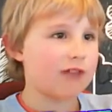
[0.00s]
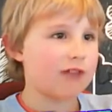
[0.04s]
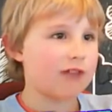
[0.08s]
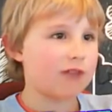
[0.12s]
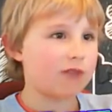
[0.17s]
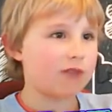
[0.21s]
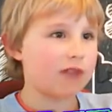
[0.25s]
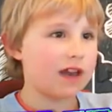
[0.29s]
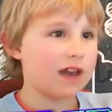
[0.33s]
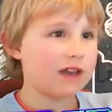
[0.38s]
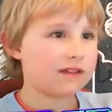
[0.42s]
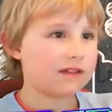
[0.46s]
Mob
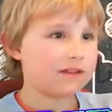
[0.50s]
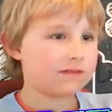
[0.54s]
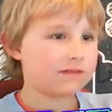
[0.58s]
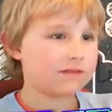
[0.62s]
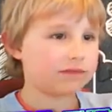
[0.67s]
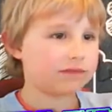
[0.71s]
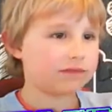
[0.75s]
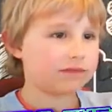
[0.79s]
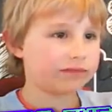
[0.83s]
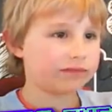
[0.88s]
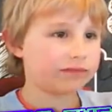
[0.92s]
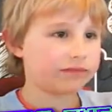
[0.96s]

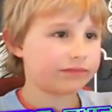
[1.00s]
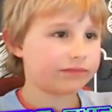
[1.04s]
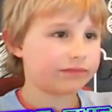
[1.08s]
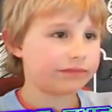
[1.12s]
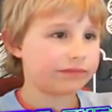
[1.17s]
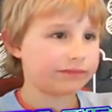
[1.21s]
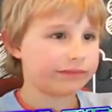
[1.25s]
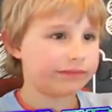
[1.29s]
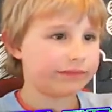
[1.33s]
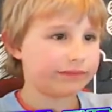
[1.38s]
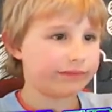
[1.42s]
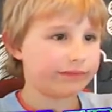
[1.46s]
Showdown.
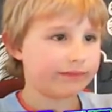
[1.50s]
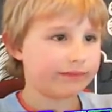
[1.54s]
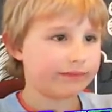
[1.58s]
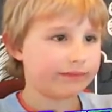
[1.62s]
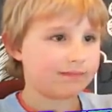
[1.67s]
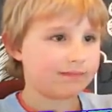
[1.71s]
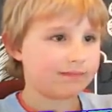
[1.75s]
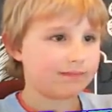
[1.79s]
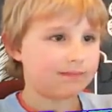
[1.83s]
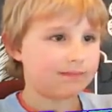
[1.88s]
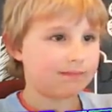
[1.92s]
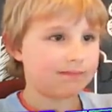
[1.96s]

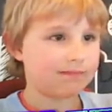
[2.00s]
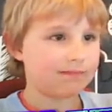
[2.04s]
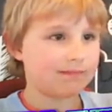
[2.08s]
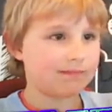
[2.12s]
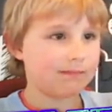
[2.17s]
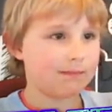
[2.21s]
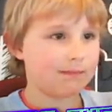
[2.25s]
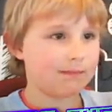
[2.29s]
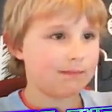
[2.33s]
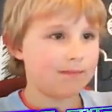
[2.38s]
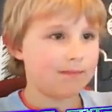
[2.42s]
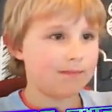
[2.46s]

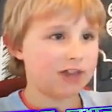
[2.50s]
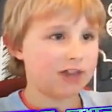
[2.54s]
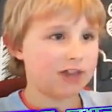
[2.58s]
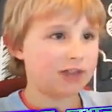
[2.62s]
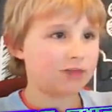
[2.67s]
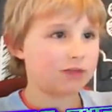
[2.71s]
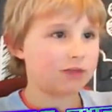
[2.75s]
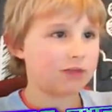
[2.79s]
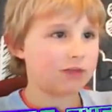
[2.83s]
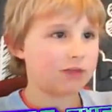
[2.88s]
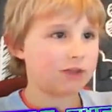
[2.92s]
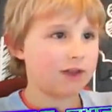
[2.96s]

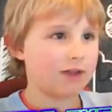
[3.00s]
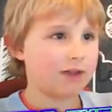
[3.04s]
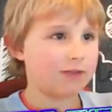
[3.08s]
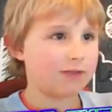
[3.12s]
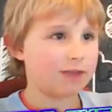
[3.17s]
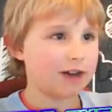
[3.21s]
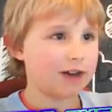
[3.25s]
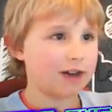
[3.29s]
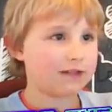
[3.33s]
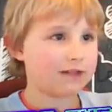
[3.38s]
Match 1, round